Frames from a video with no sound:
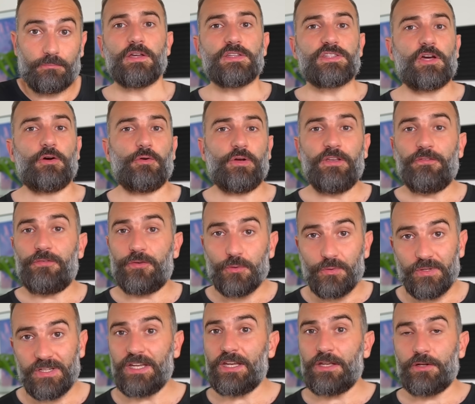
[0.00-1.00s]
So if you
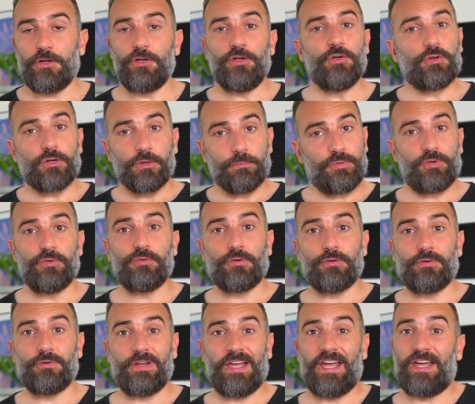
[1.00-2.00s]
need a new
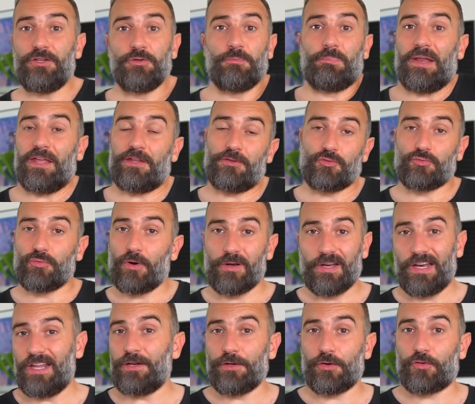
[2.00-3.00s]
computer and you plan to run
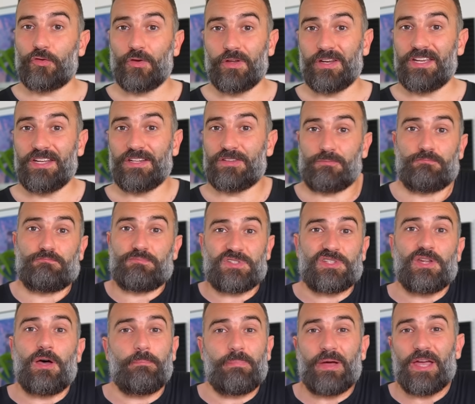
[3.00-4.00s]
Linux on it,
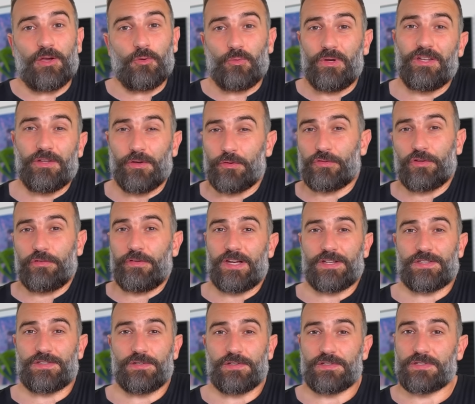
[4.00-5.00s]
stop buying Windows
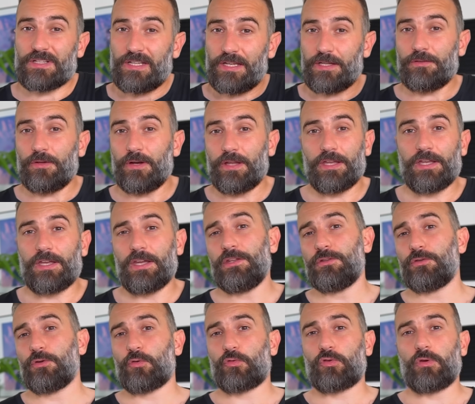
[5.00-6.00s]
devices. Click the link in
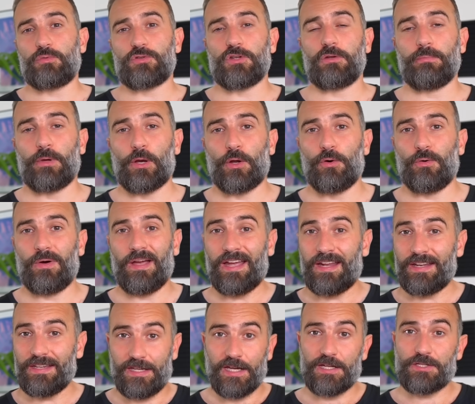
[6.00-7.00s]
the description below
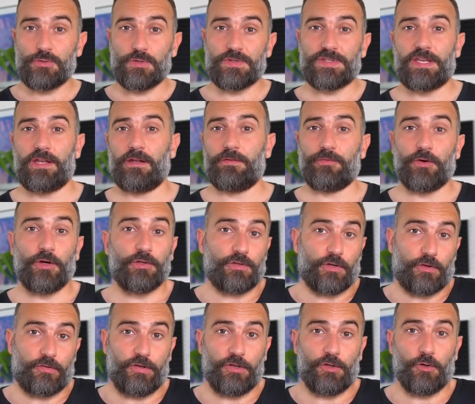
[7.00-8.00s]
and get yourself a
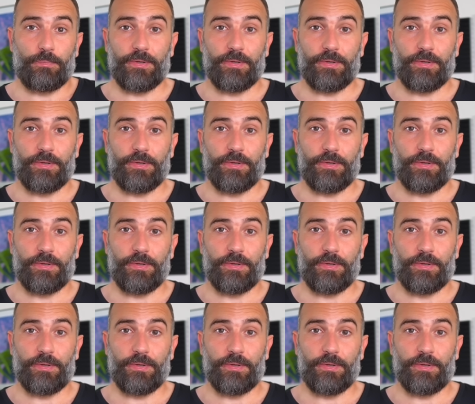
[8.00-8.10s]
Tuxedo